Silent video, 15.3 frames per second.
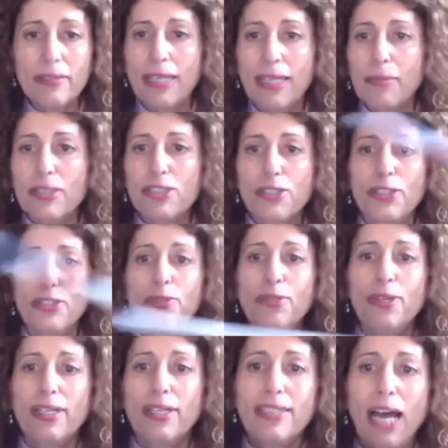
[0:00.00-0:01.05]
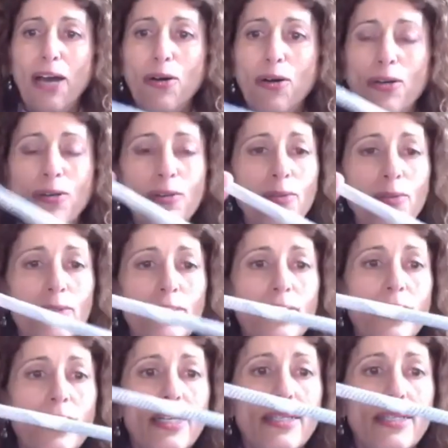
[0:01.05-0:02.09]
Let me show you dowel,
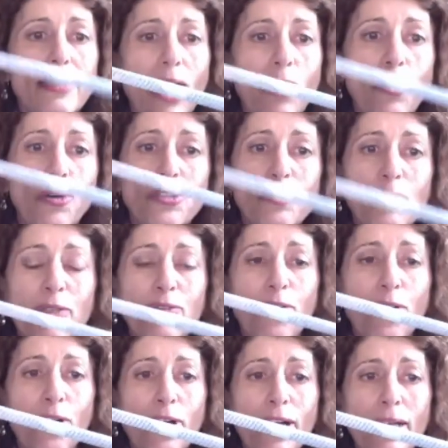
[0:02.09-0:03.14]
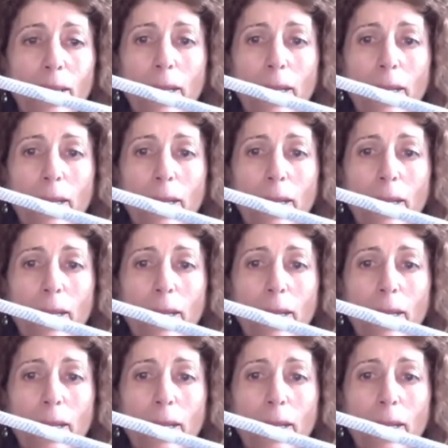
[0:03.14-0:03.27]
dowels before?